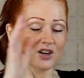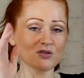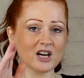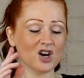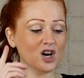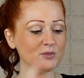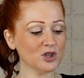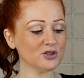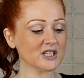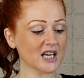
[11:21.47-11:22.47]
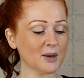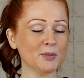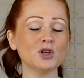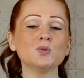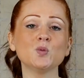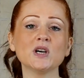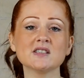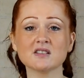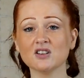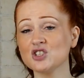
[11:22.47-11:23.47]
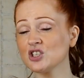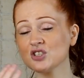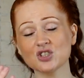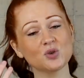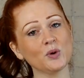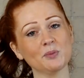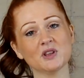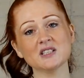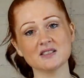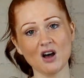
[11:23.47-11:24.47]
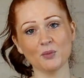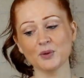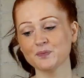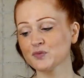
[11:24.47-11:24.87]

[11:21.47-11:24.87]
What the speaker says: Right, I'm using balloon whisk just to whip this up.